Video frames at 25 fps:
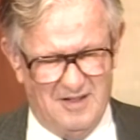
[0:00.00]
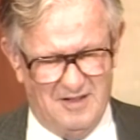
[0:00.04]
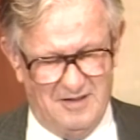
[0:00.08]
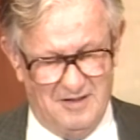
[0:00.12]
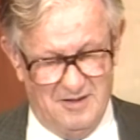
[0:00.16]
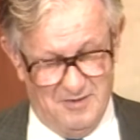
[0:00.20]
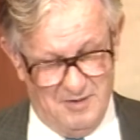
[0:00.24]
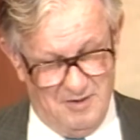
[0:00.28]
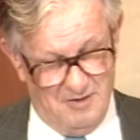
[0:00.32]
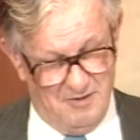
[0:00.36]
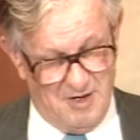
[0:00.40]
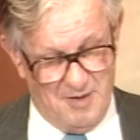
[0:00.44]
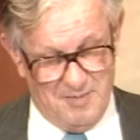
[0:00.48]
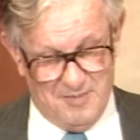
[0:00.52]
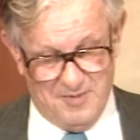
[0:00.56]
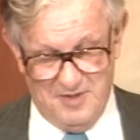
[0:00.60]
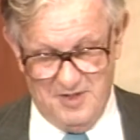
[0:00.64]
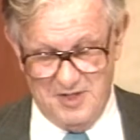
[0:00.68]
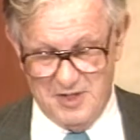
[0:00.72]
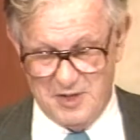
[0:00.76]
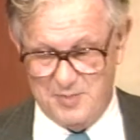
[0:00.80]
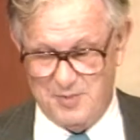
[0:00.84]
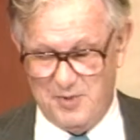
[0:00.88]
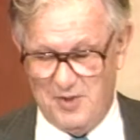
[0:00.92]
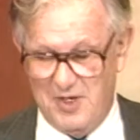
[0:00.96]
You know, up to
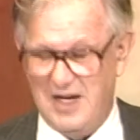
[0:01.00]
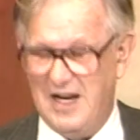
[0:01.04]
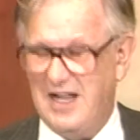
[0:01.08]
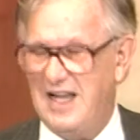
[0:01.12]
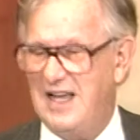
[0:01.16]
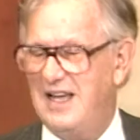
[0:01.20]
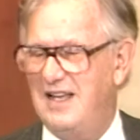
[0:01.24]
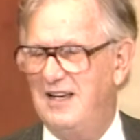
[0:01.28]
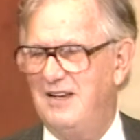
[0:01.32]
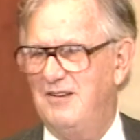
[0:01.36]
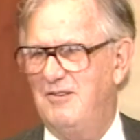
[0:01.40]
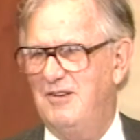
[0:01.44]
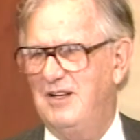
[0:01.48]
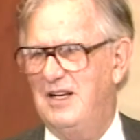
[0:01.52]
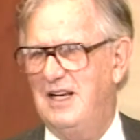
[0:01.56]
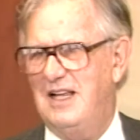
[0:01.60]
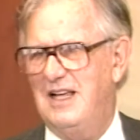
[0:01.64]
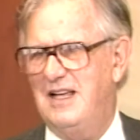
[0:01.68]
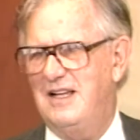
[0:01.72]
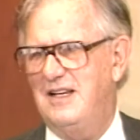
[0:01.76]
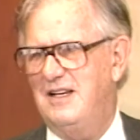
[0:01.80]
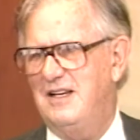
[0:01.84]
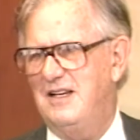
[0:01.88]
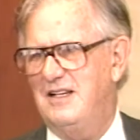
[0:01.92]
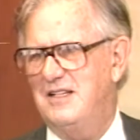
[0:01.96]
this point, I hadn't really
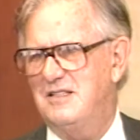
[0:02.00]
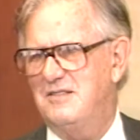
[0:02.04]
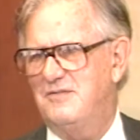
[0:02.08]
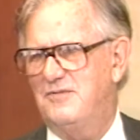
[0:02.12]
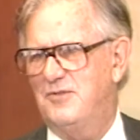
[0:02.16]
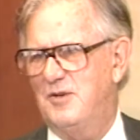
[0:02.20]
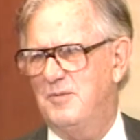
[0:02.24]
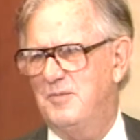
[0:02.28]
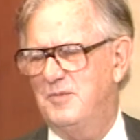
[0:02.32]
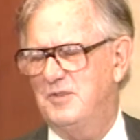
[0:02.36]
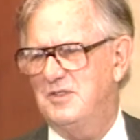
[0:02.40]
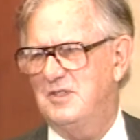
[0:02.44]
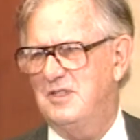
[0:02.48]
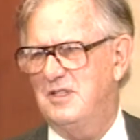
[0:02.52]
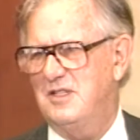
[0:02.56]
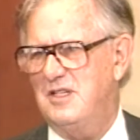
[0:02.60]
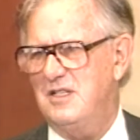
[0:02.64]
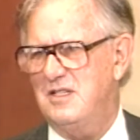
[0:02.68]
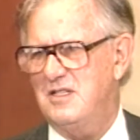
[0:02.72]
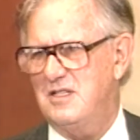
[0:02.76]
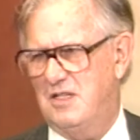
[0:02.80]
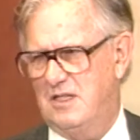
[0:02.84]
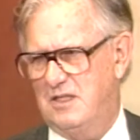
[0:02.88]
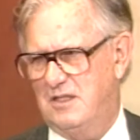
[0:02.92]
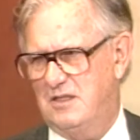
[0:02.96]
had any formal
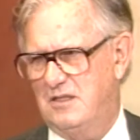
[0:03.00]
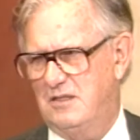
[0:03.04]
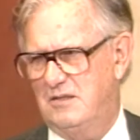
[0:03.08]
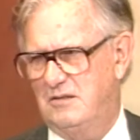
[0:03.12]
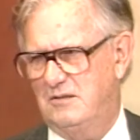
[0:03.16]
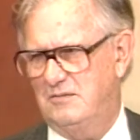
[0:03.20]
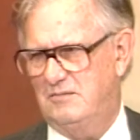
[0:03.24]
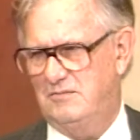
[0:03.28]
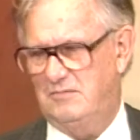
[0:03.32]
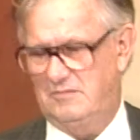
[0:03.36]
statistics.